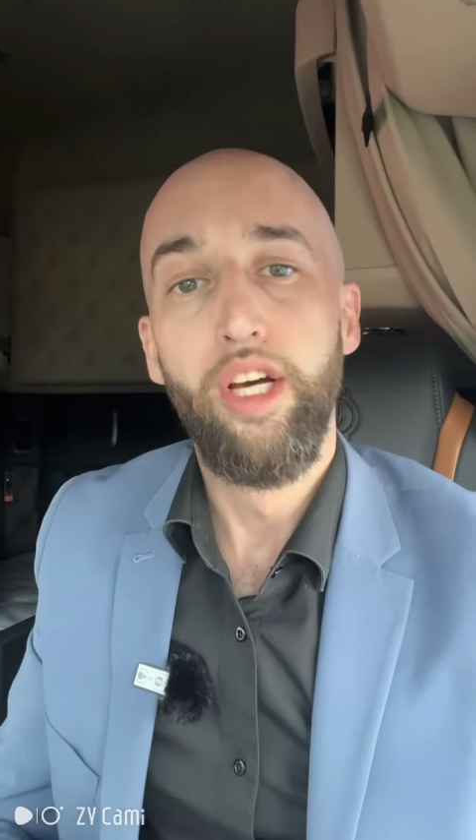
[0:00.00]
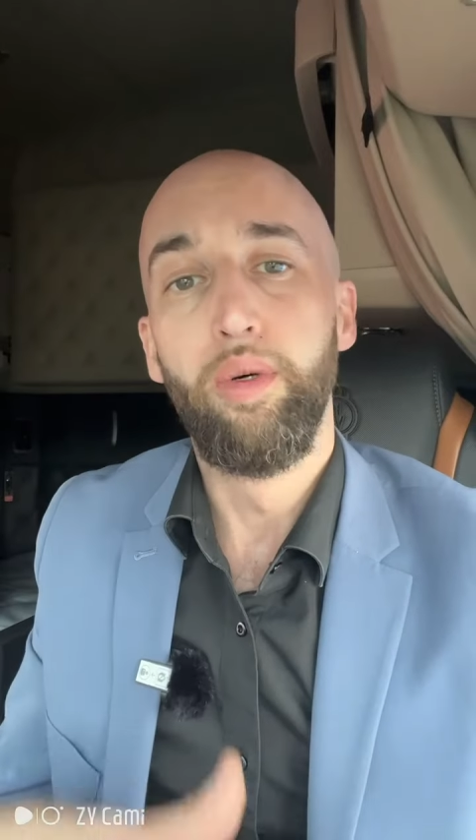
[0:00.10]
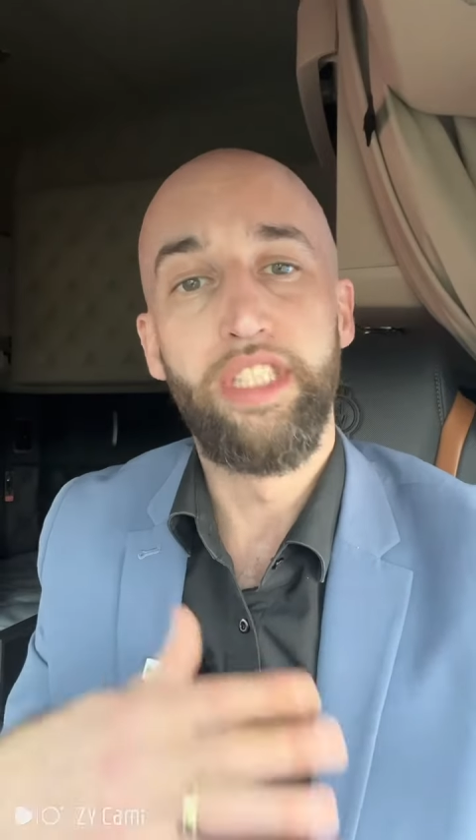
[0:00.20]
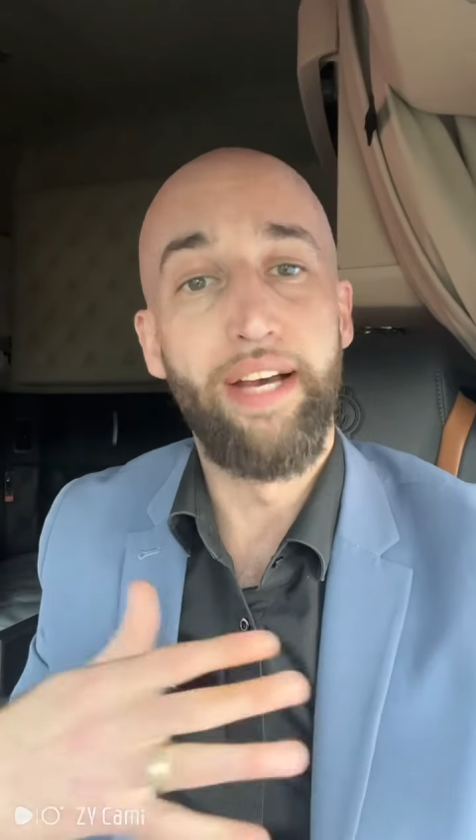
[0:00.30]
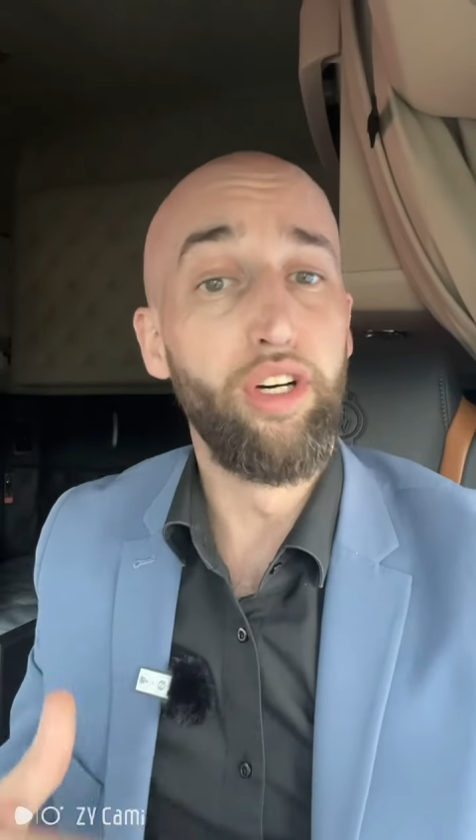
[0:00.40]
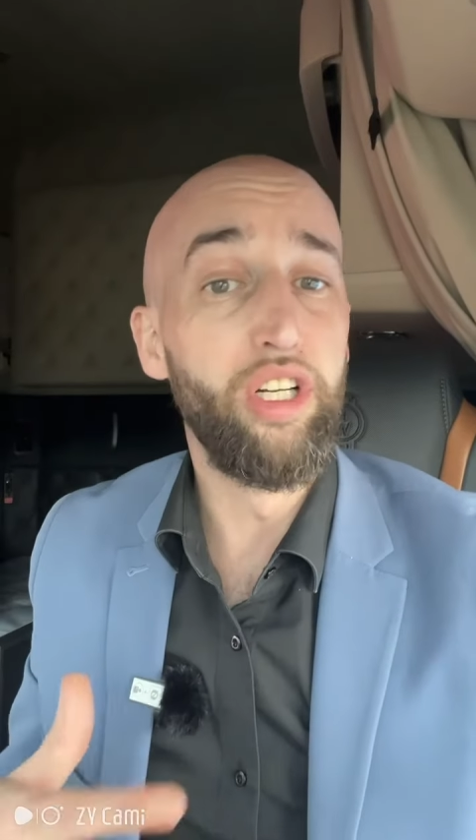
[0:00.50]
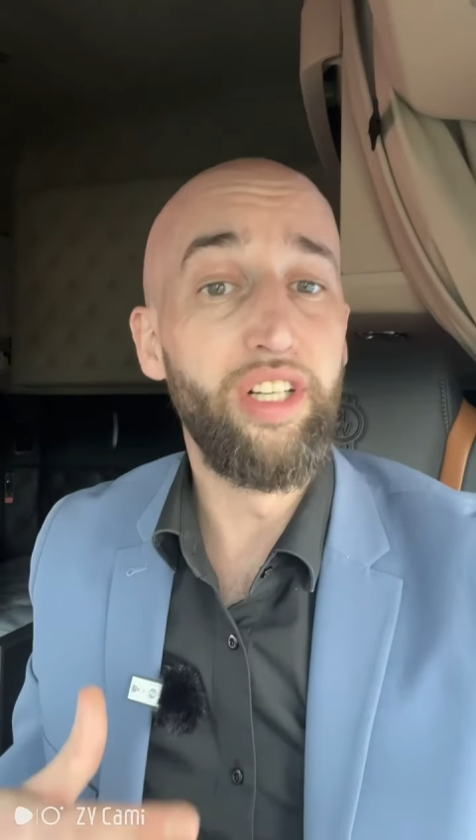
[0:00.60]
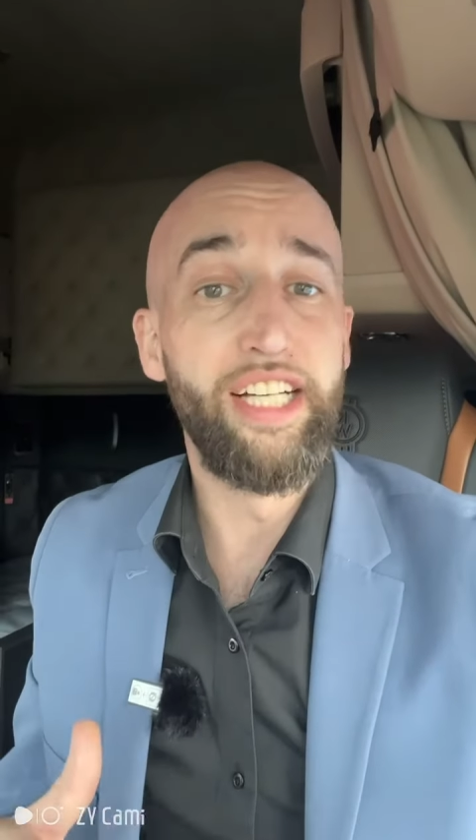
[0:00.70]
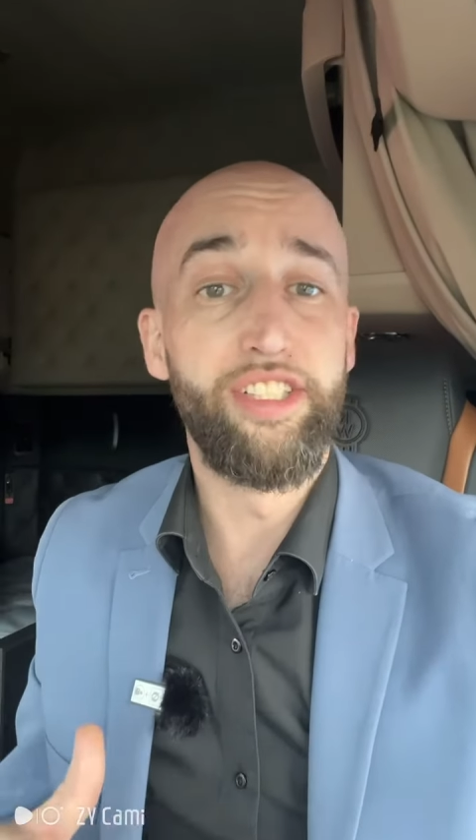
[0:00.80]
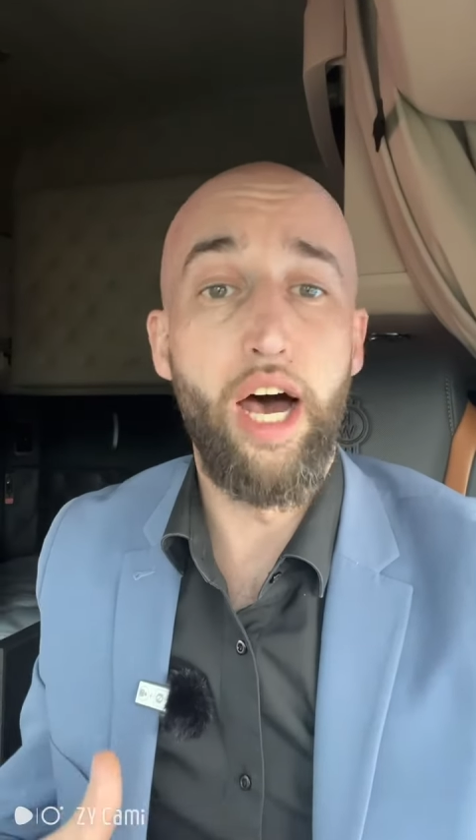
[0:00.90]
which have a little
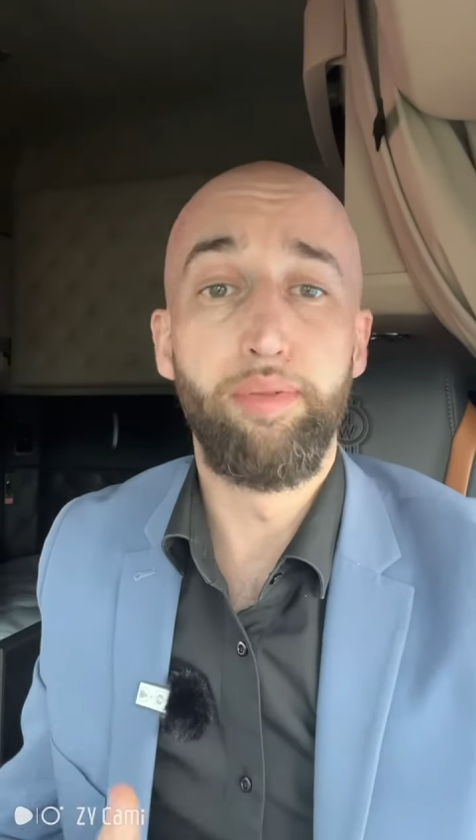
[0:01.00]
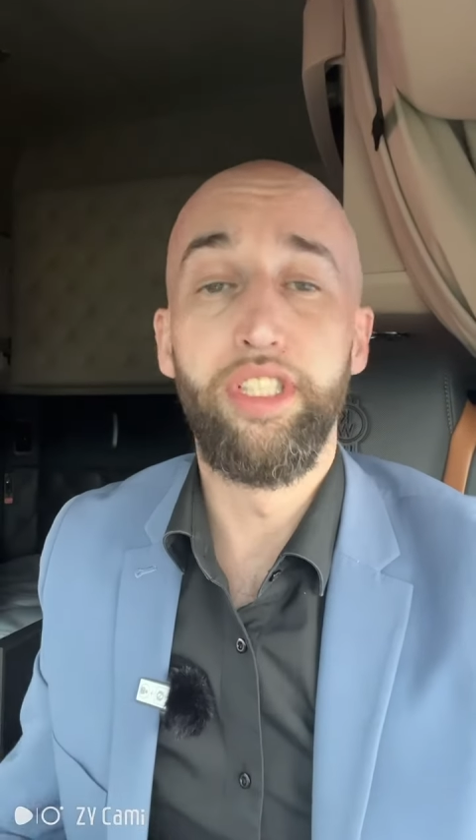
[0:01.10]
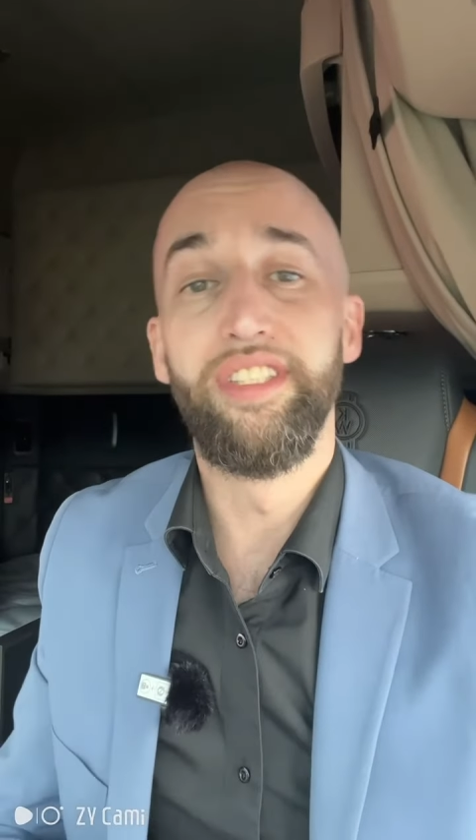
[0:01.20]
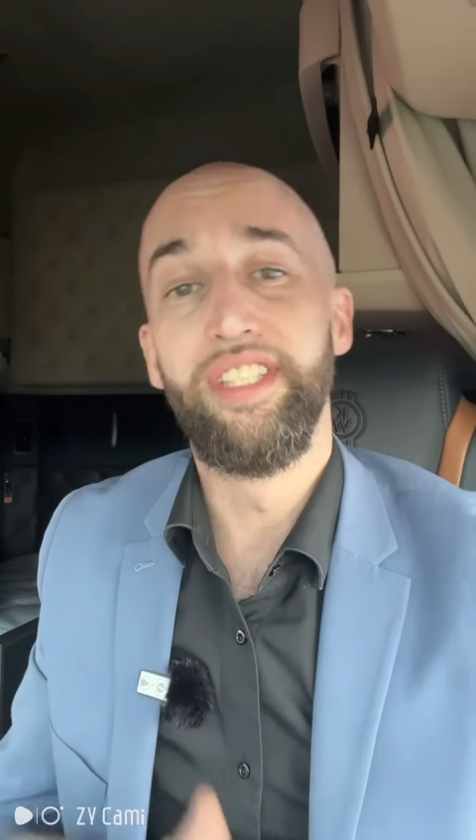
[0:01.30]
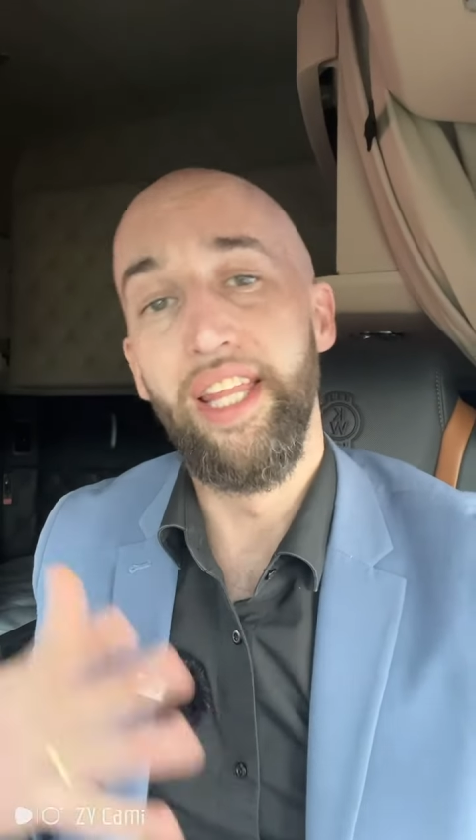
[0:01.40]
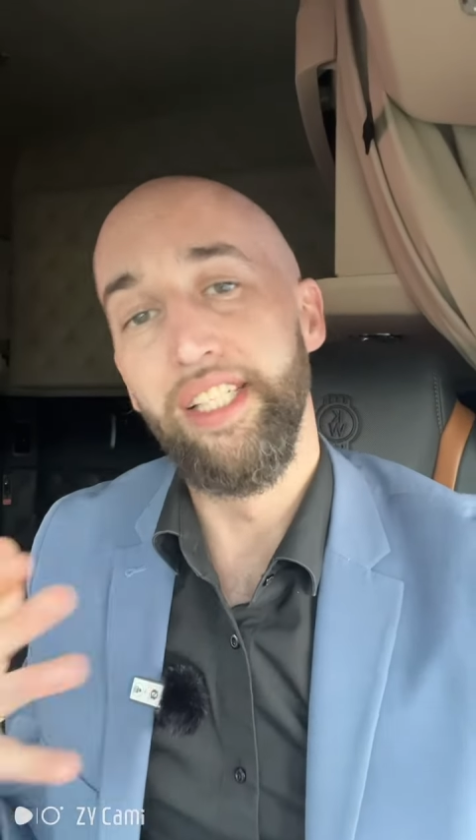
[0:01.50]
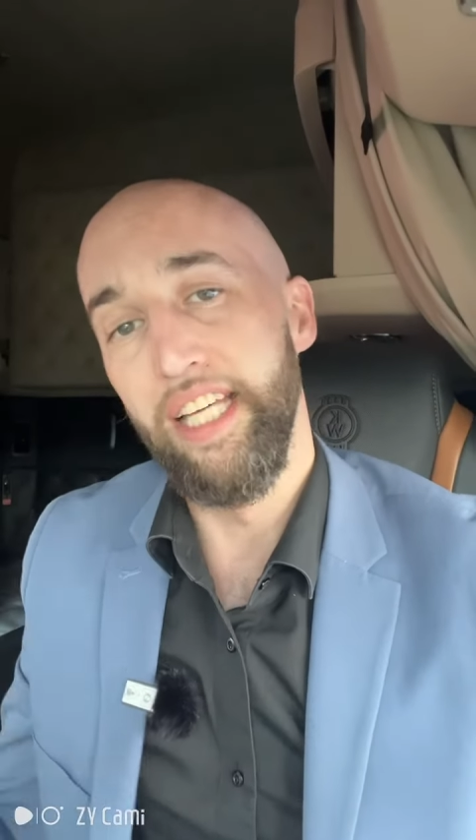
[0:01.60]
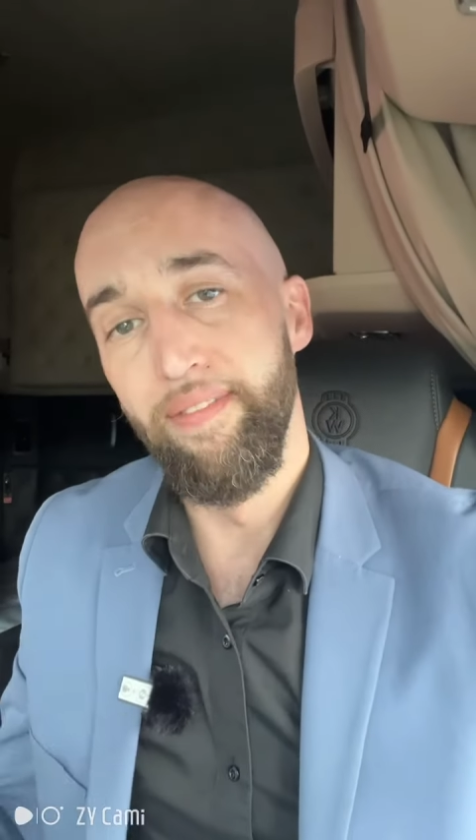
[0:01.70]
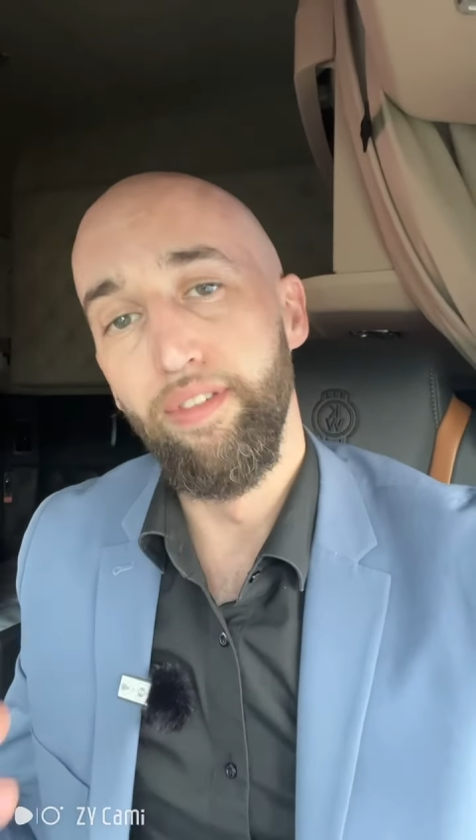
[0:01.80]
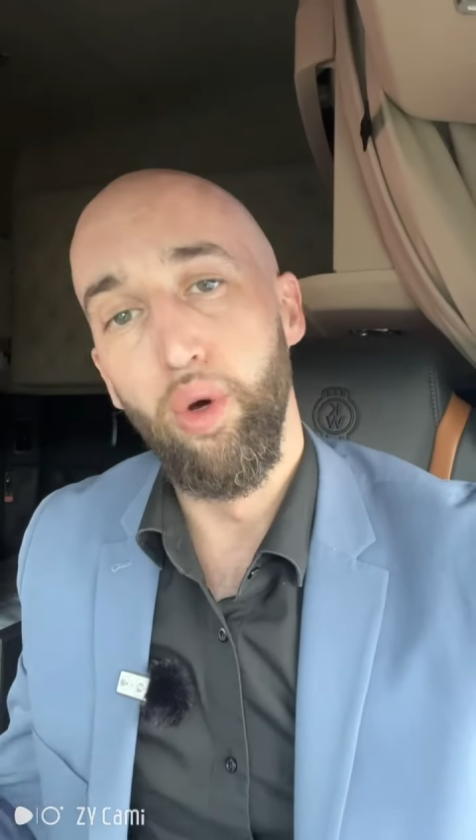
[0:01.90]
less options than the
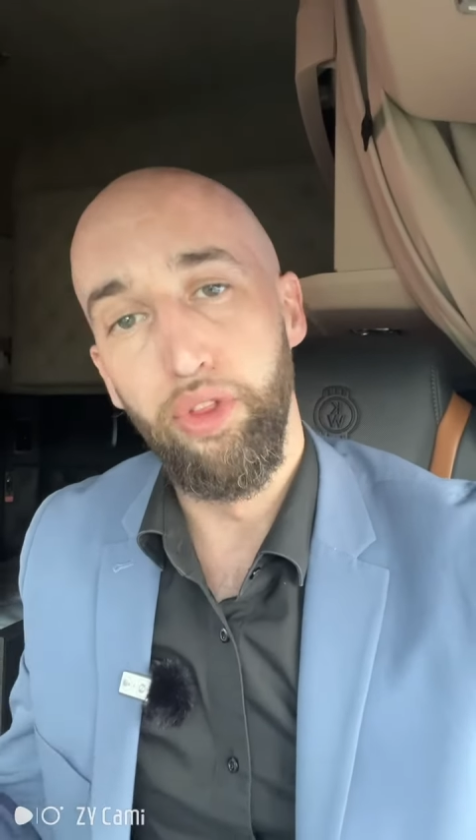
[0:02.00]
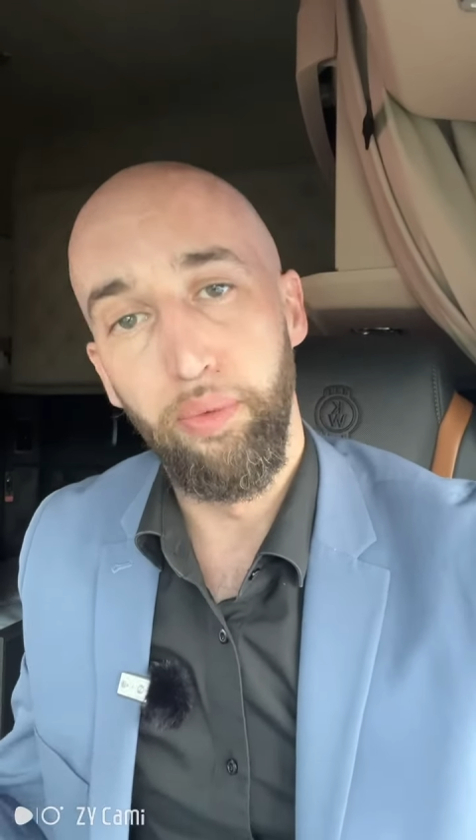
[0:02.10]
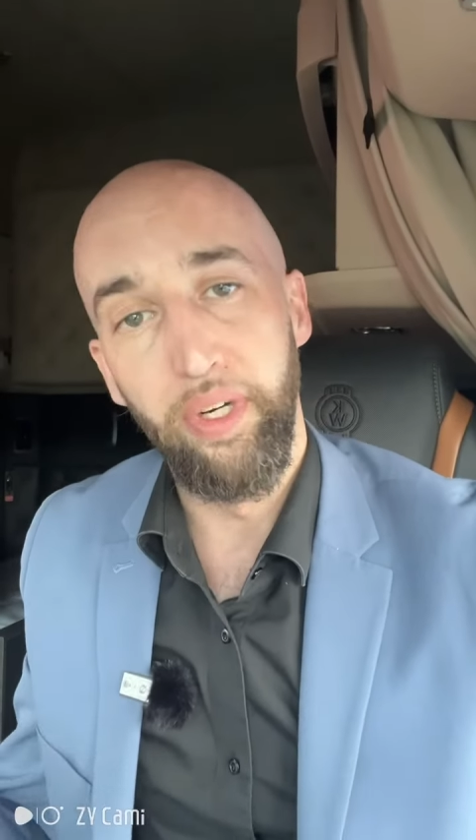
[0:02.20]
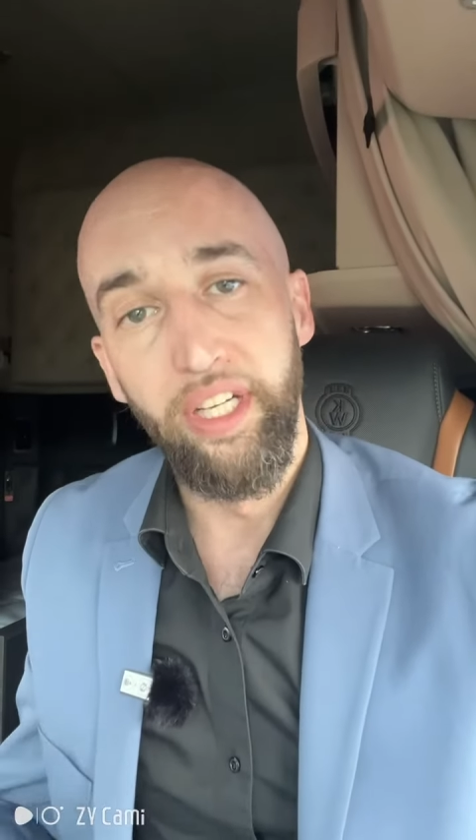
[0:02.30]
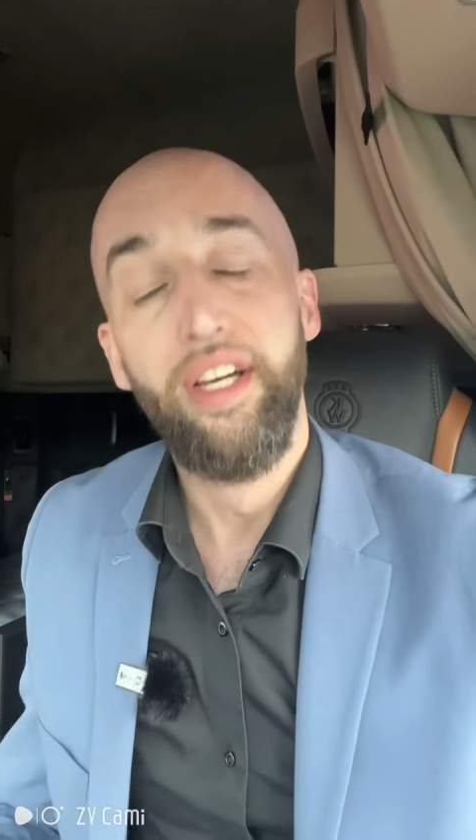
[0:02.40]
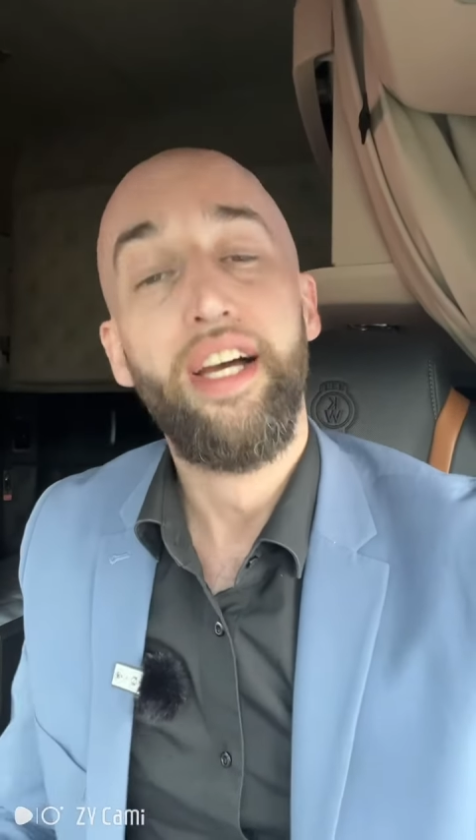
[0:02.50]
703.